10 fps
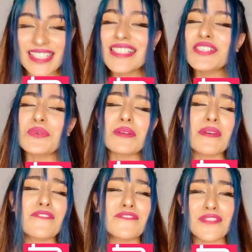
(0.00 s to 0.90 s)
This is one of
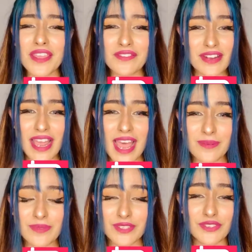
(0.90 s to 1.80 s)
my favorite
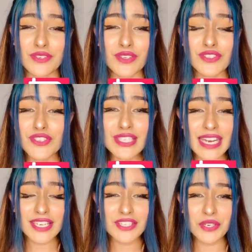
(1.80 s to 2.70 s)
apps. You know, you can just
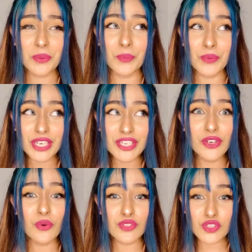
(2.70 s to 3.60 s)
edit your
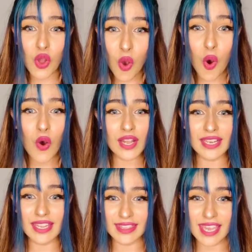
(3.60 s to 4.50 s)
videos all
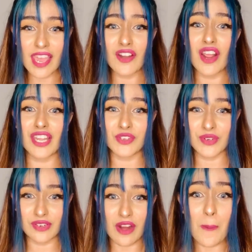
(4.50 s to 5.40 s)
there in
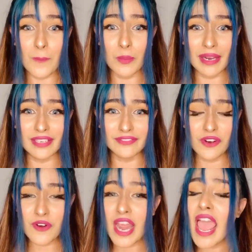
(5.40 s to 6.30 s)
your mobile
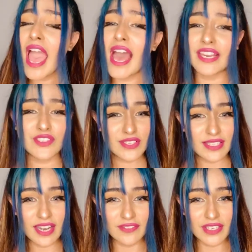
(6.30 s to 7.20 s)
phone, and I
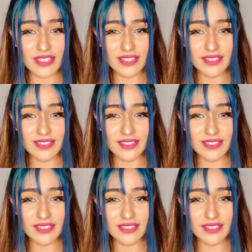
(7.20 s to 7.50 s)
just love it.